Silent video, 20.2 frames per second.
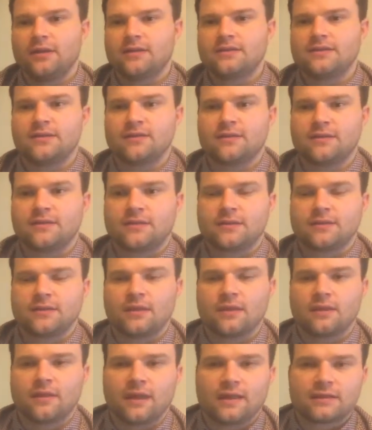synth
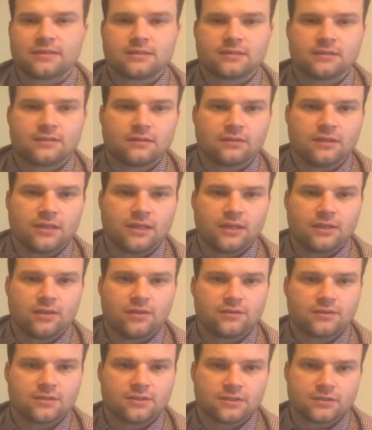that he
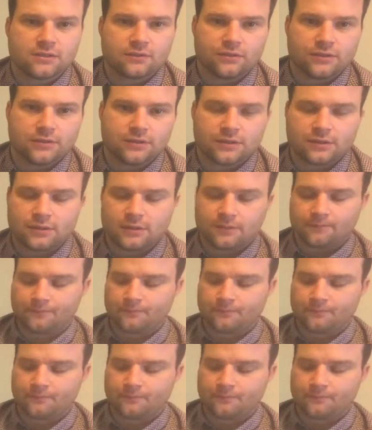uses on his